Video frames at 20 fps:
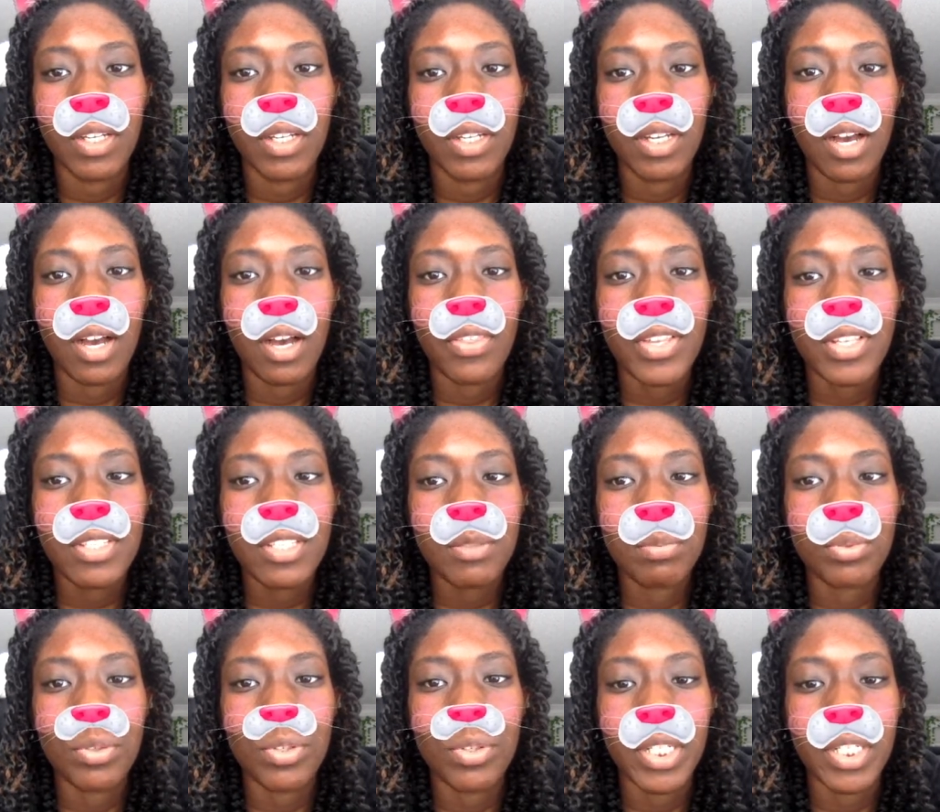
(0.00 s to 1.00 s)
This is
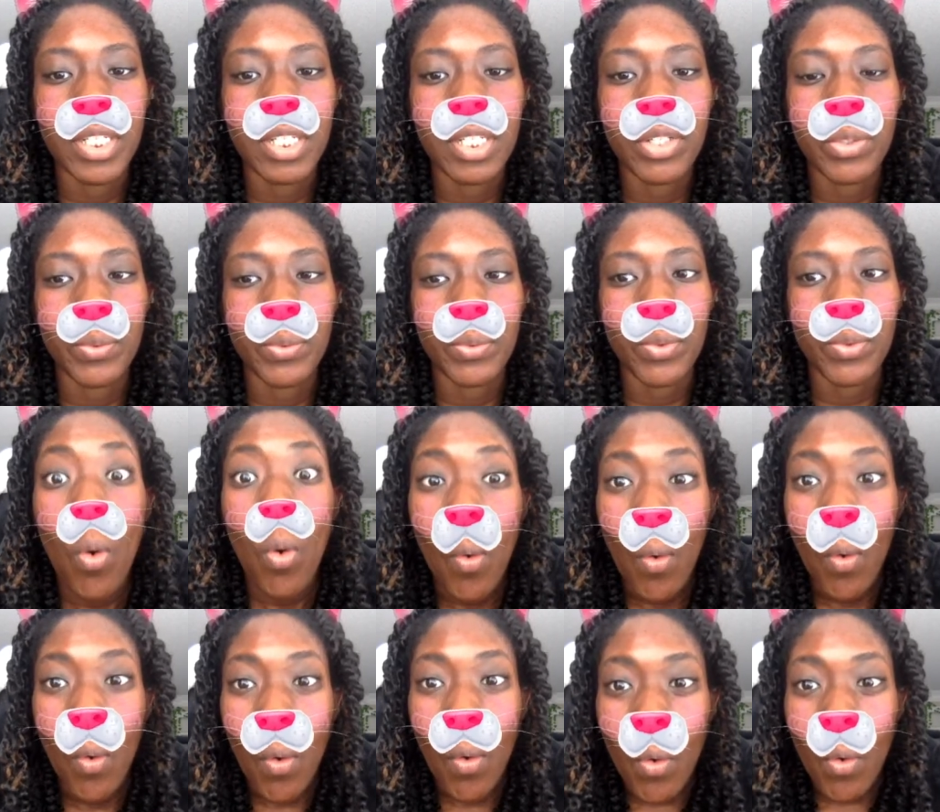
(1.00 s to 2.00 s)
pretty cool.
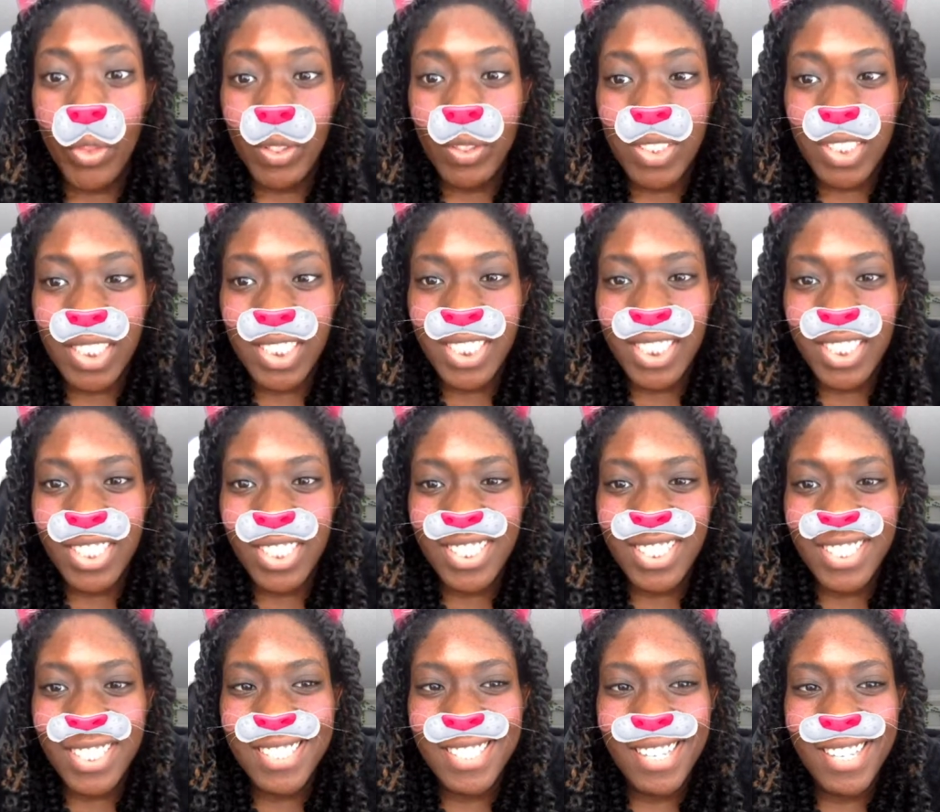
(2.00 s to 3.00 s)
There's each
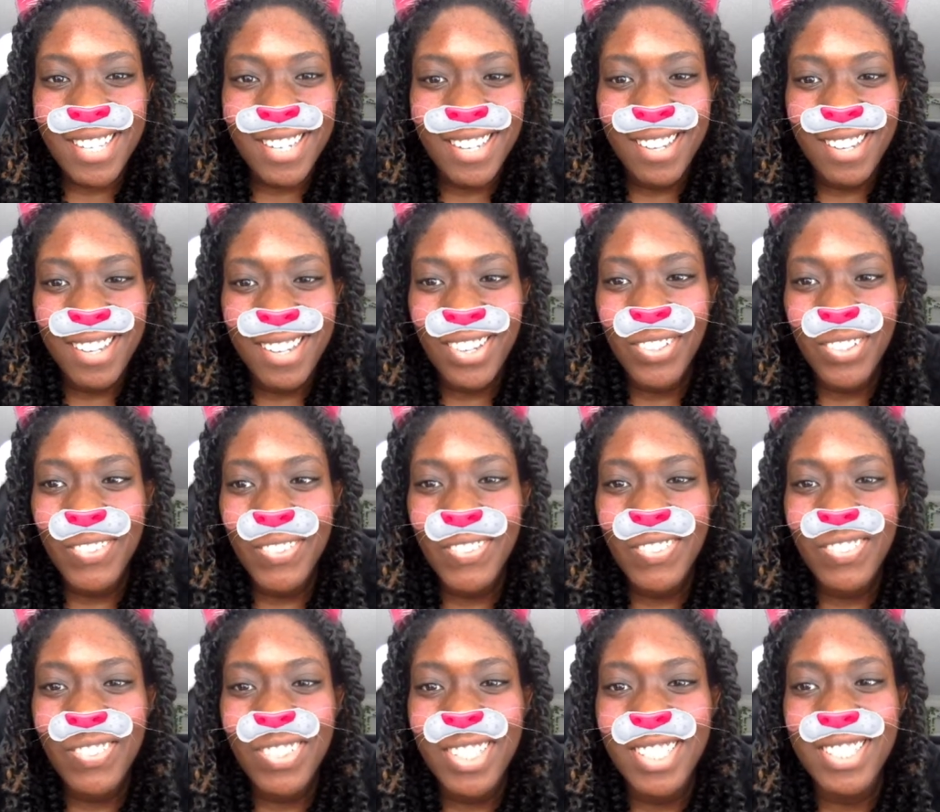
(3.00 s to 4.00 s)
season. Oh,
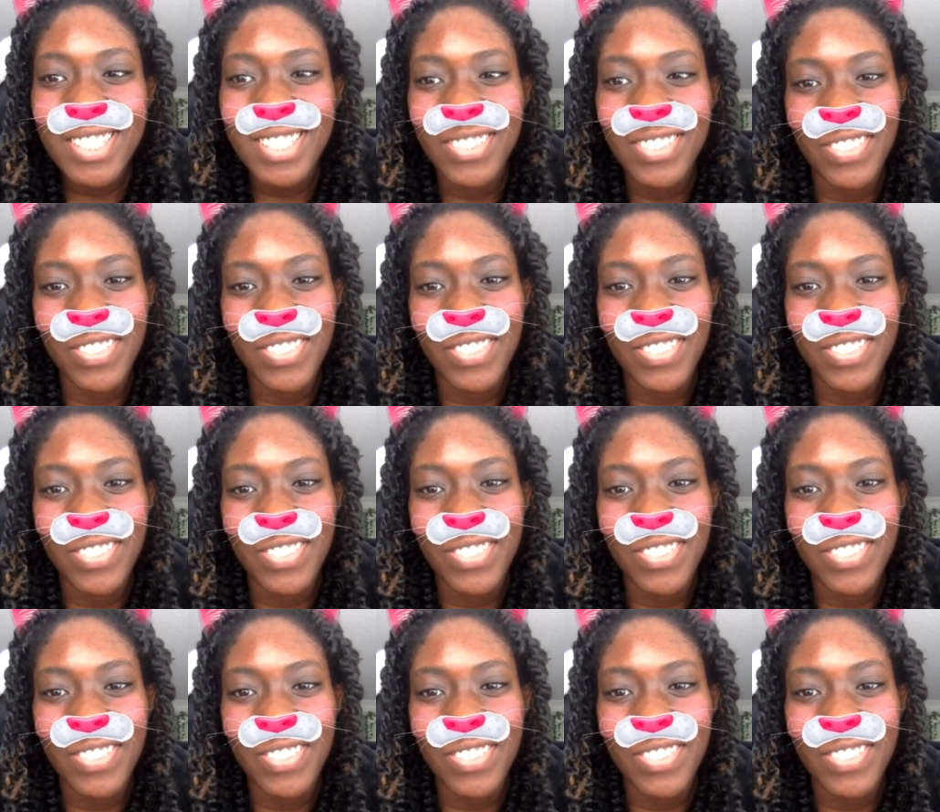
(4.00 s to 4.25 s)
this is great.